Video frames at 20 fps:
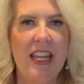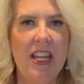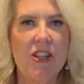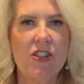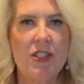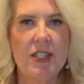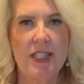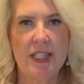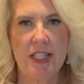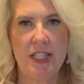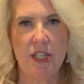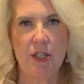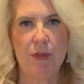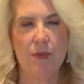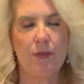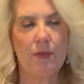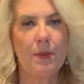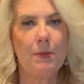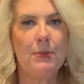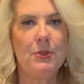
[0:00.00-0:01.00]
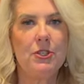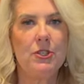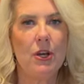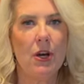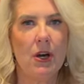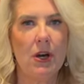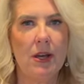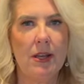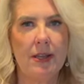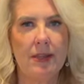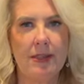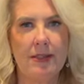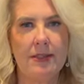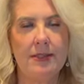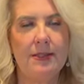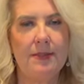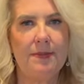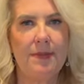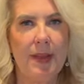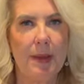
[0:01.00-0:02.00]
Here's a tip from
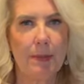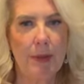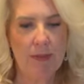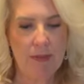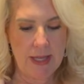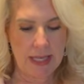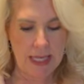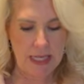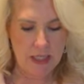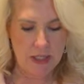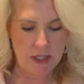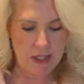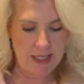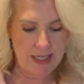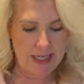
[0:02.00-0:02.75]
Don's family vacation.